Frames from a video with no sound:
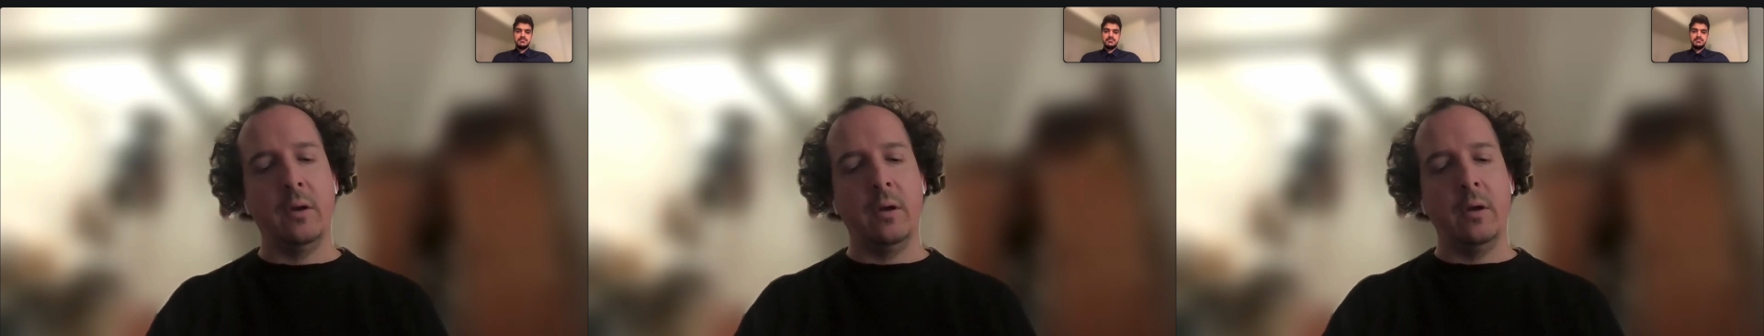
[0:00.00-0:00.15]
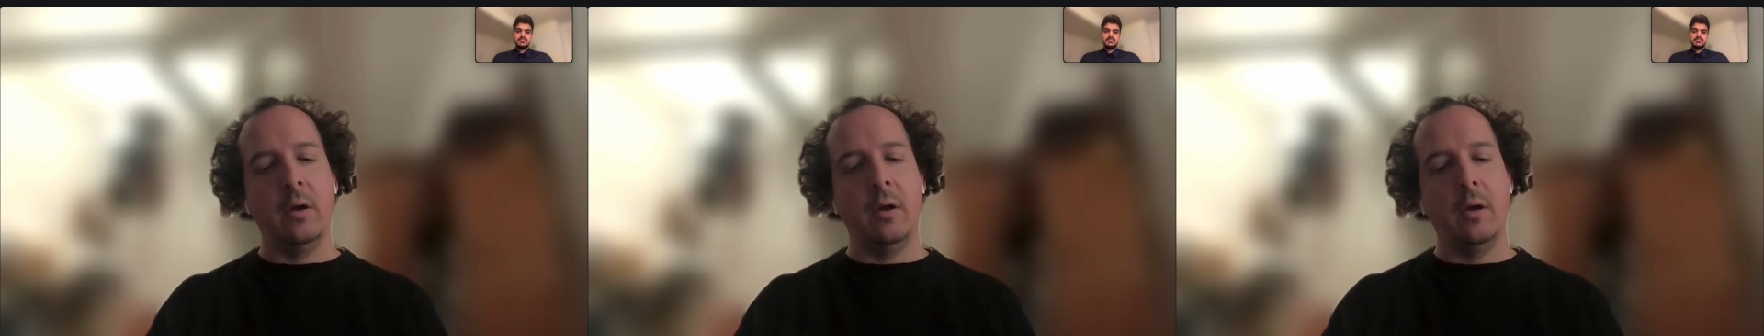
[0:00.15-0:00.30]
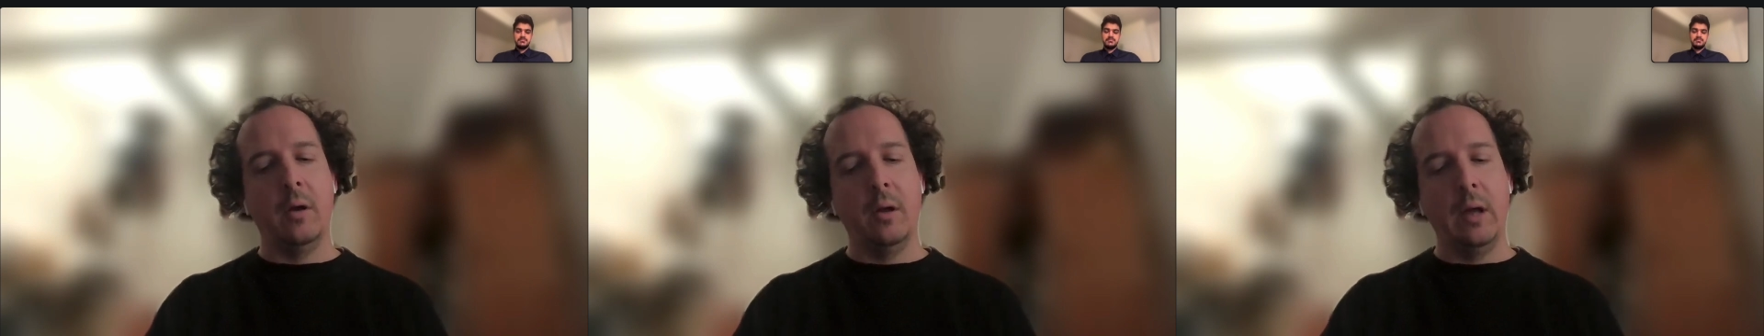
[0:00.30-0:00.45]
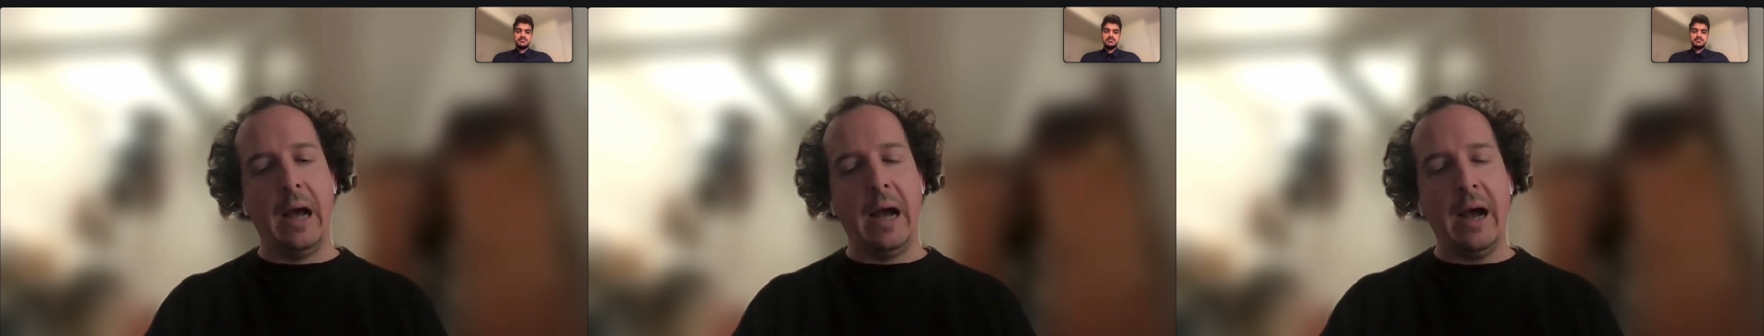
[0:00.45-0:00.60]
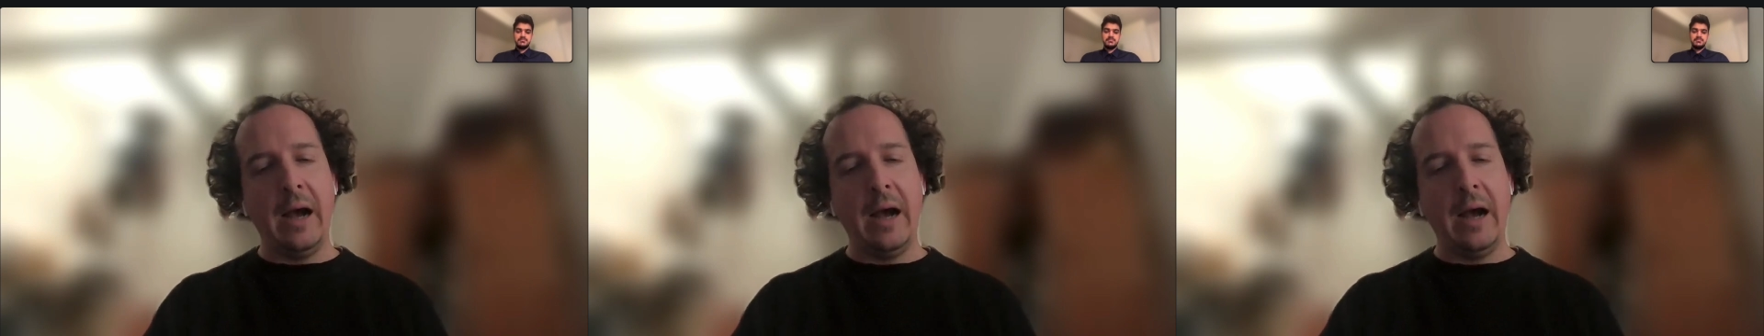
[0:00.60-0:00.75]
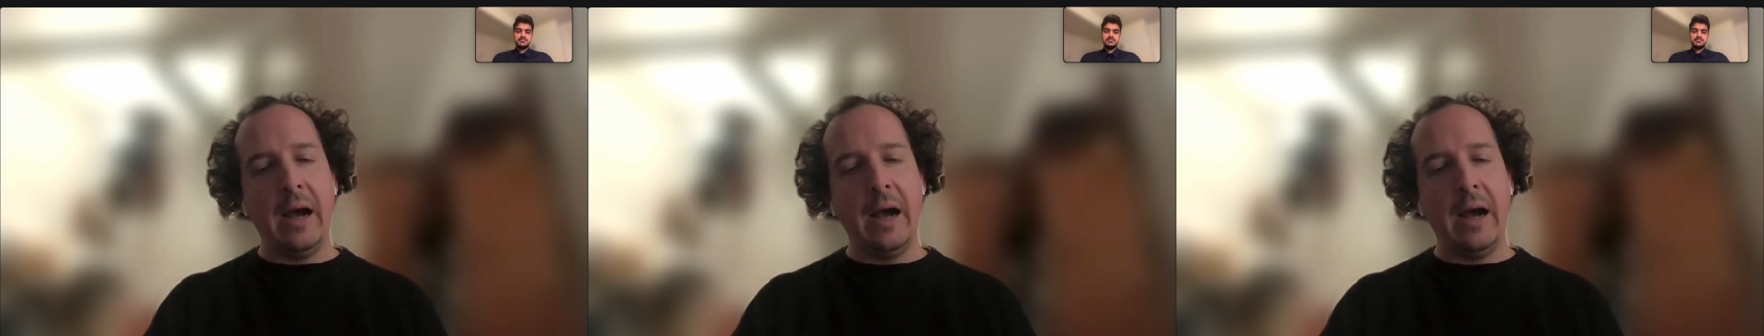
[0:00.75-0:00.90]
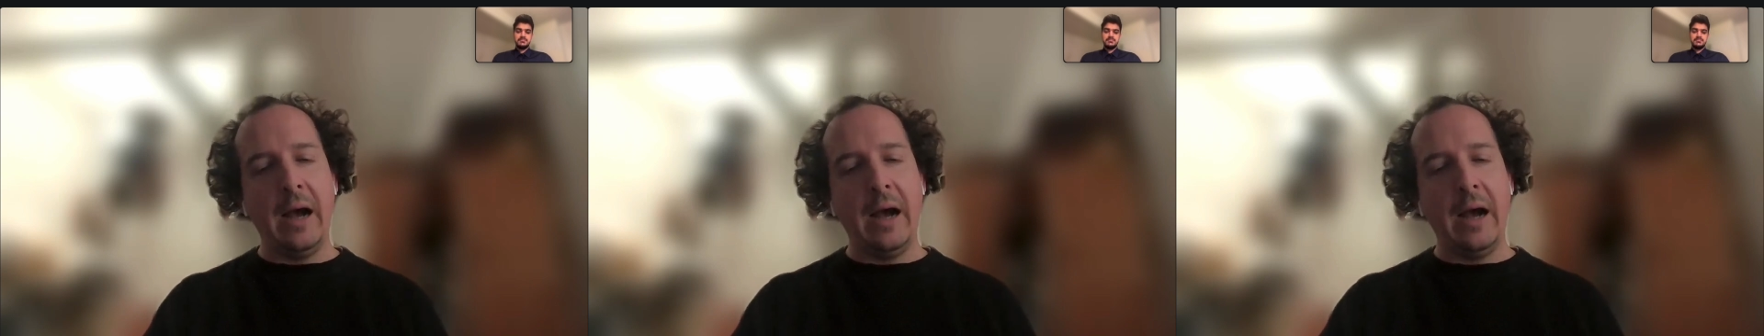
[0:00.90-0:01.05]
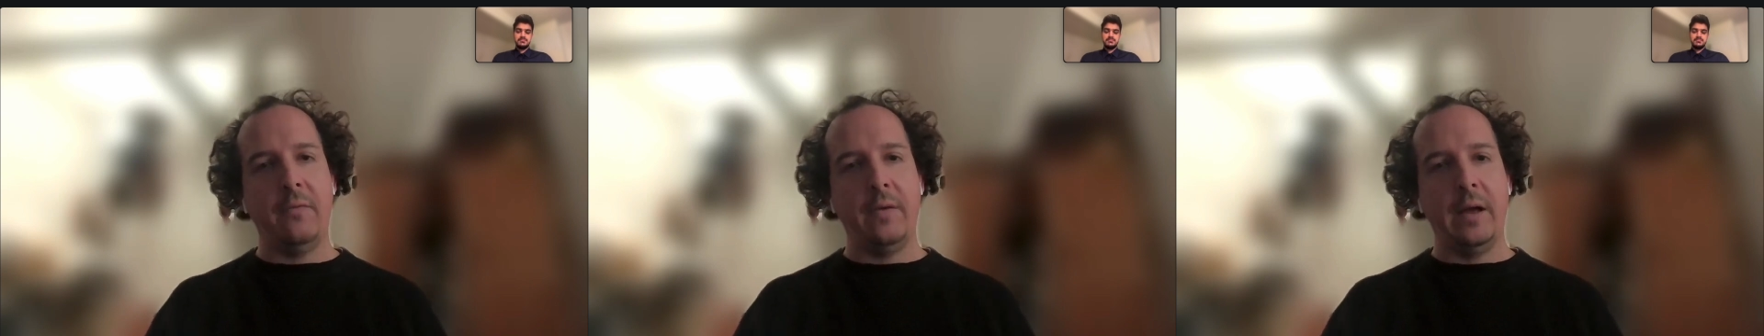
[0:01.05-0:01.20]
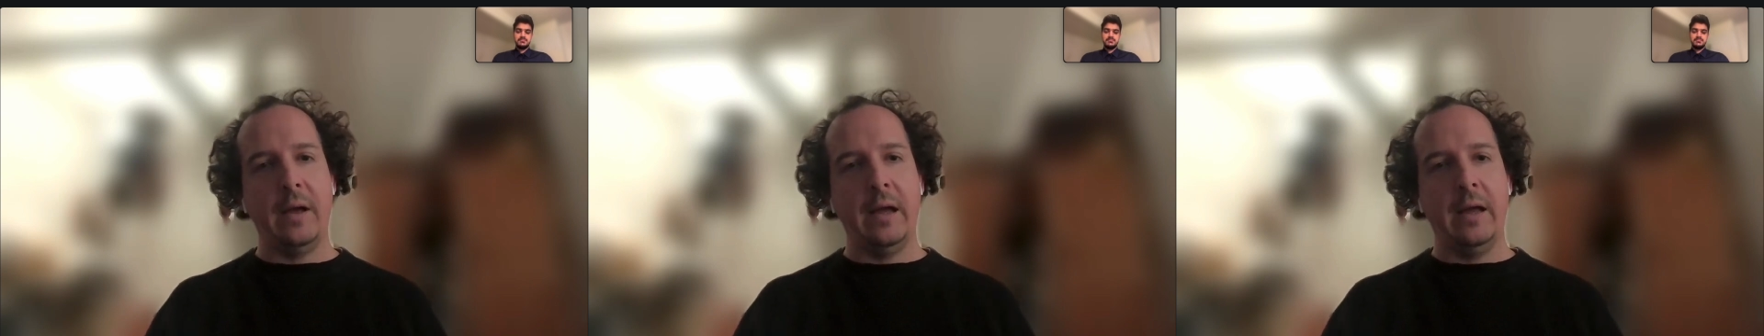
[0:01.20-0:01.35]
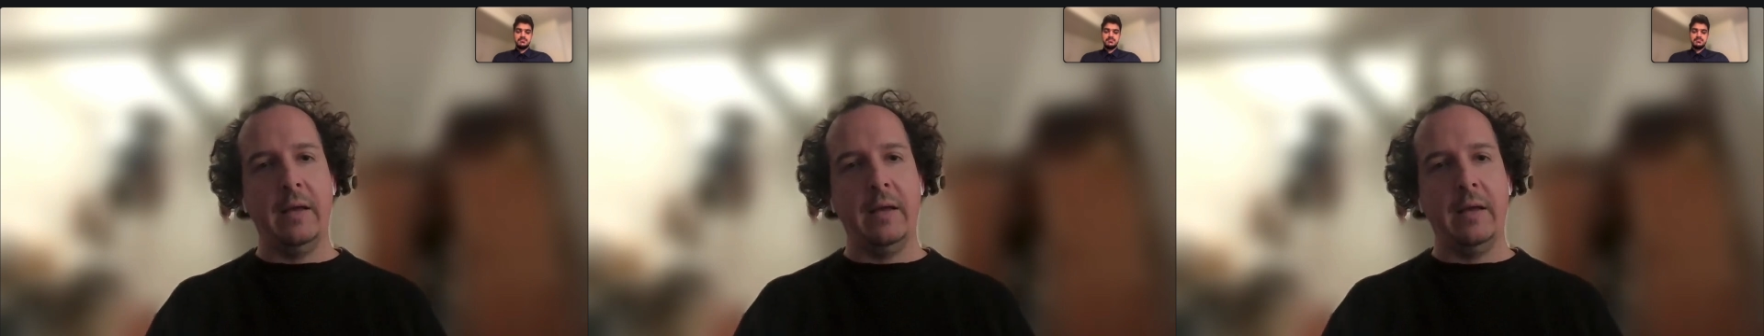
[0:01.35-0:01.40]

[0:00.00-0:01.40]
the archive